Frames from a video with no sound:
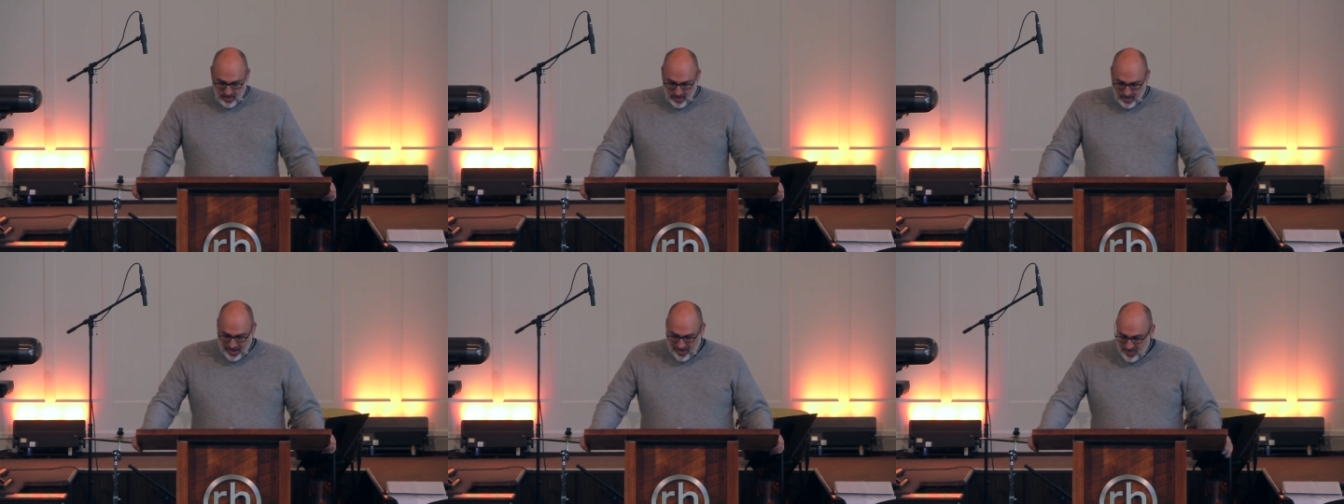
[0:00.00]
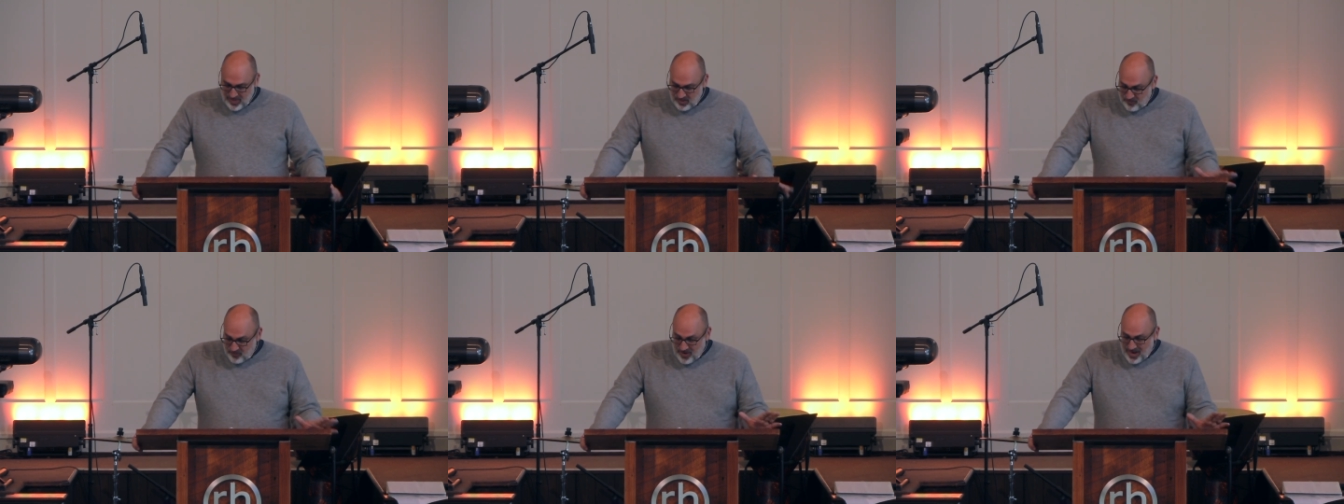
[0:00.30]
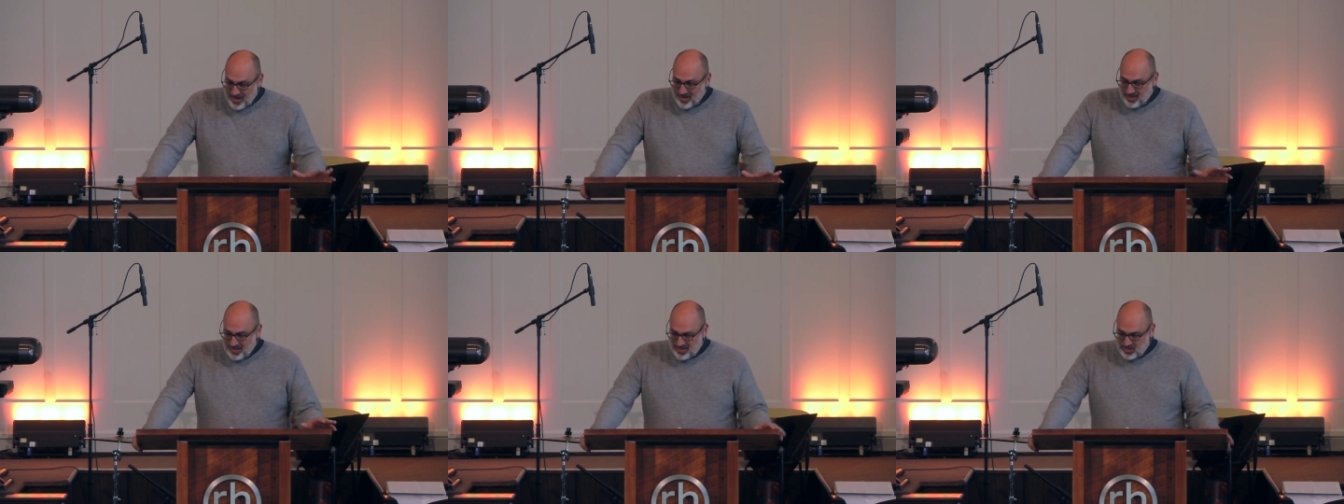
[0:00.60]
And then
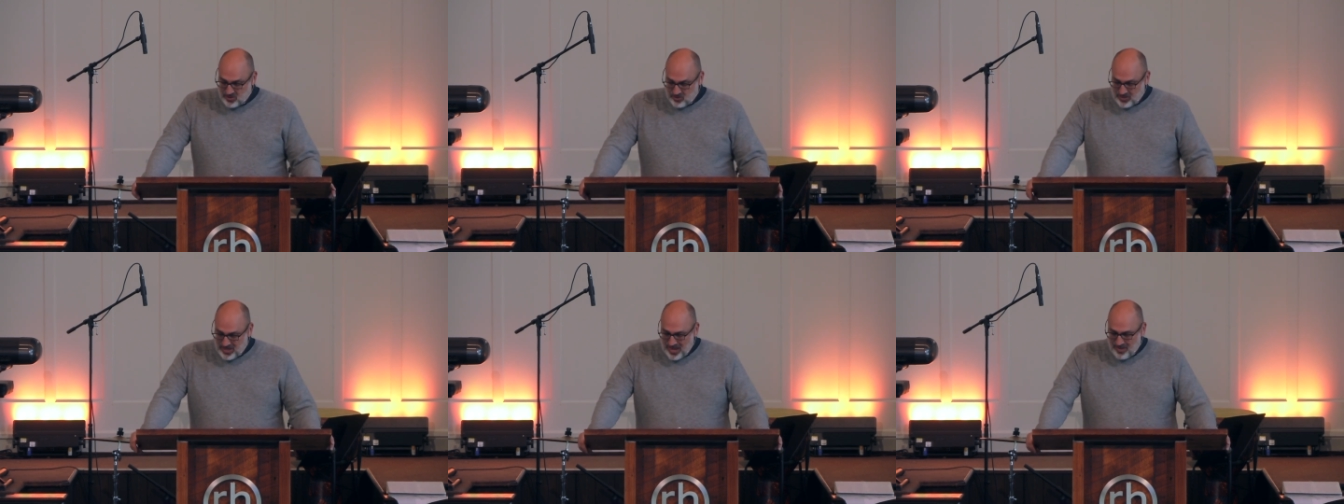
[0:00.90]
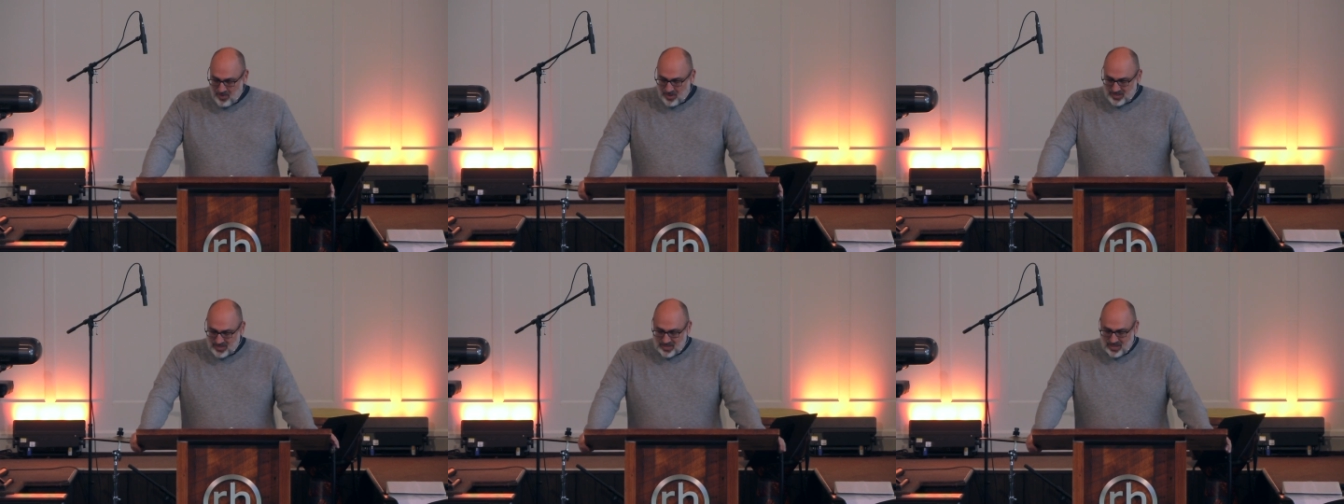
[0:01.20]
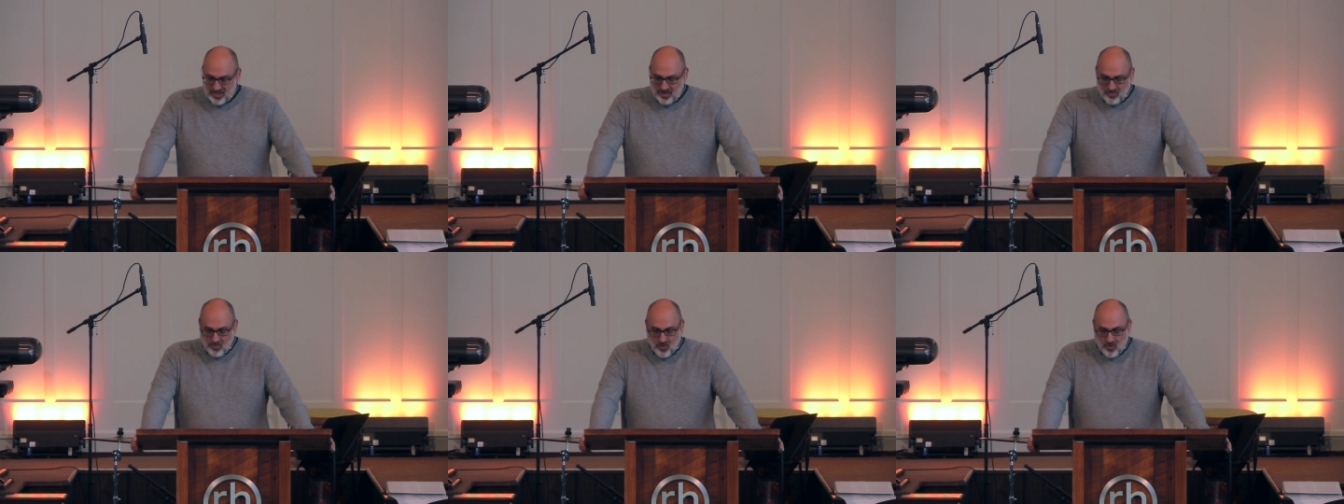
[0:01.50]
finally, as you come on
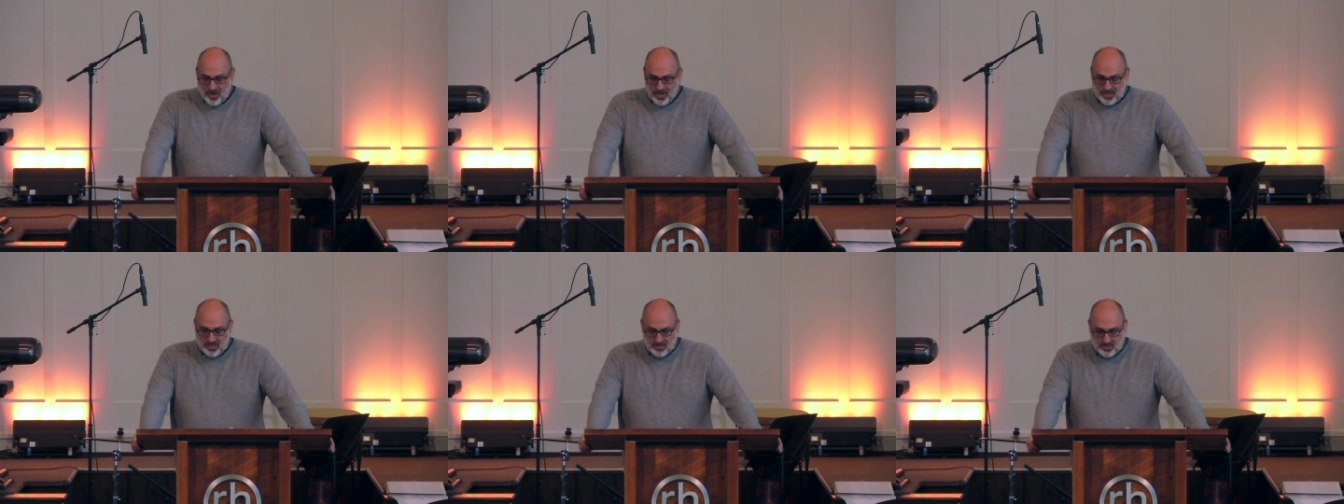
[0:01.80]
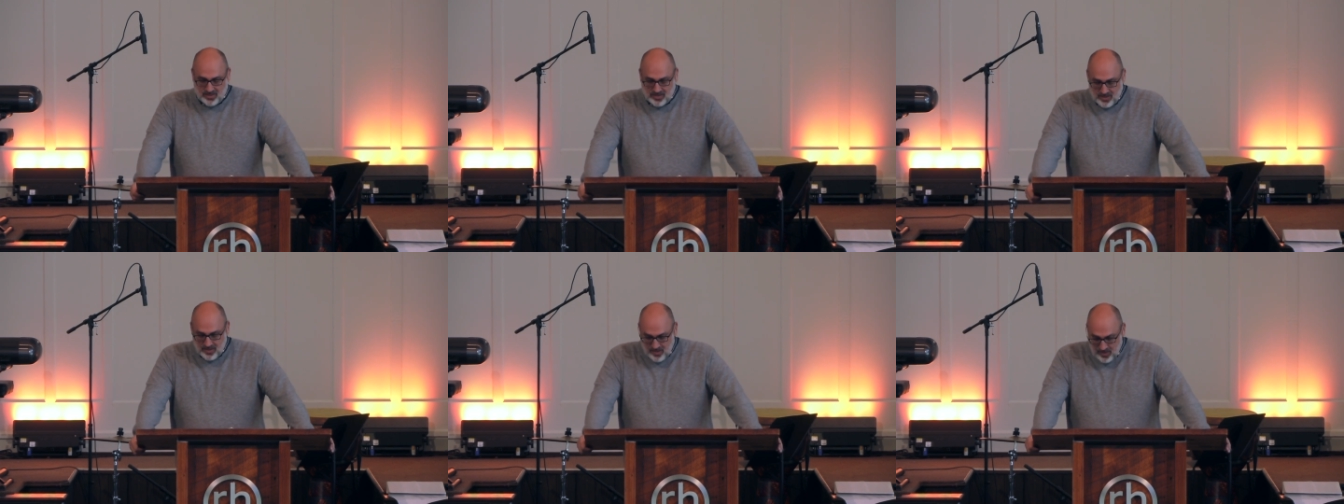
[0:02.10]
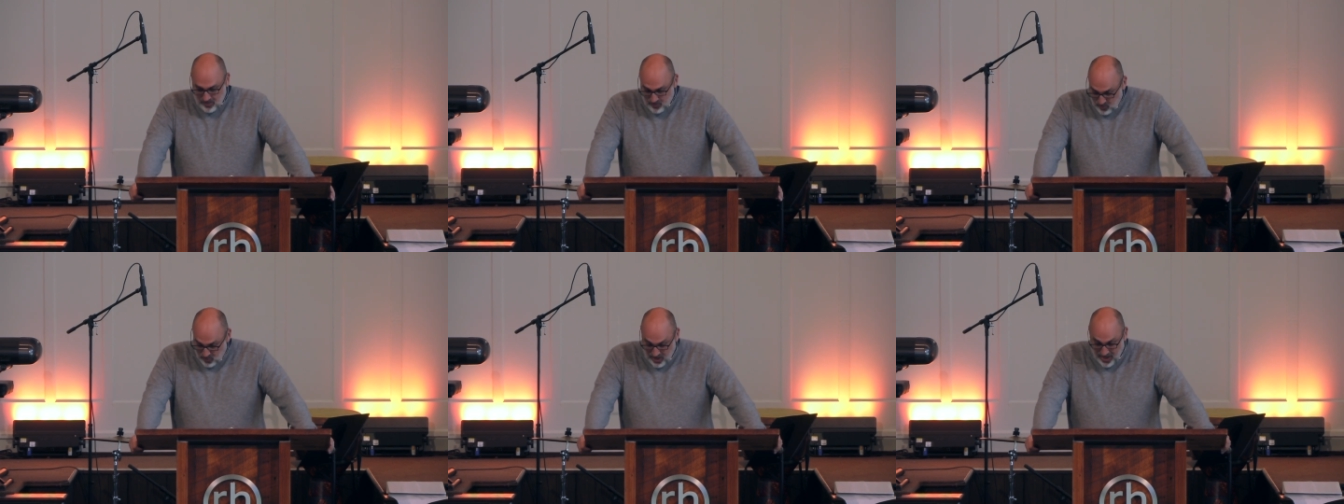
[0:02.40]
Sunday mornings,
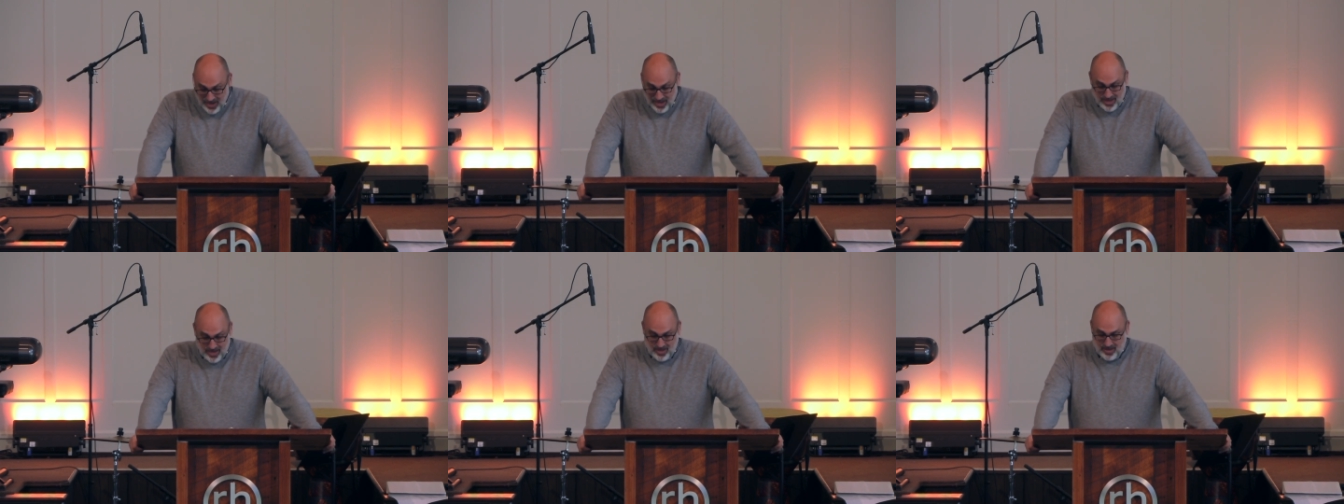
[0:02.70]
pray.